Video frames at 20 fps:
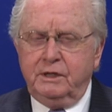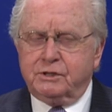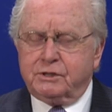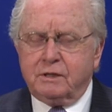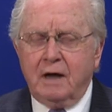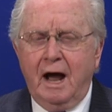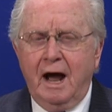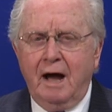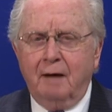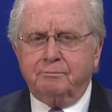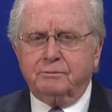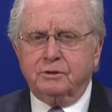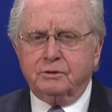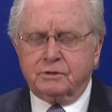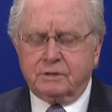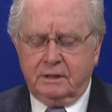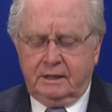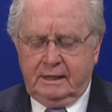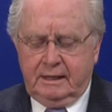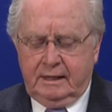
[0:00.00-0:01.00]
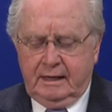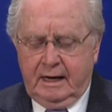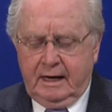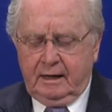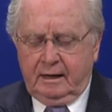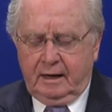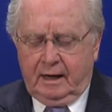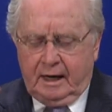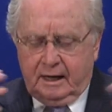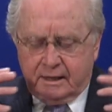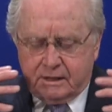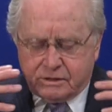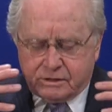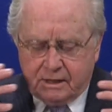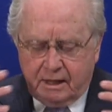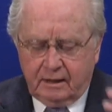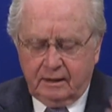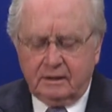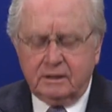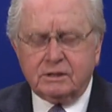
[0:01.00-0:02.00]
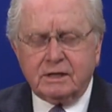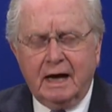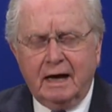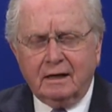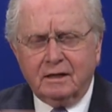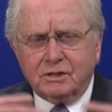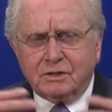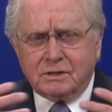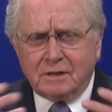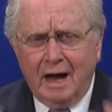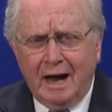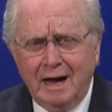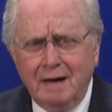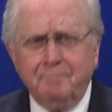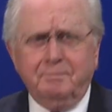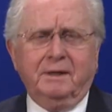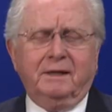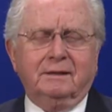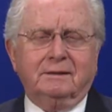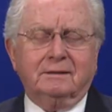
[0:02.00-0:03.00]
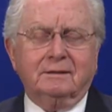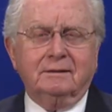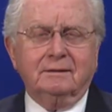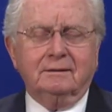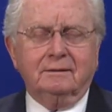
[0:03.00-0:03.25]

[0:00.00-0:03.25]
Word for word: stopped, you see. God is telling us how to stop it.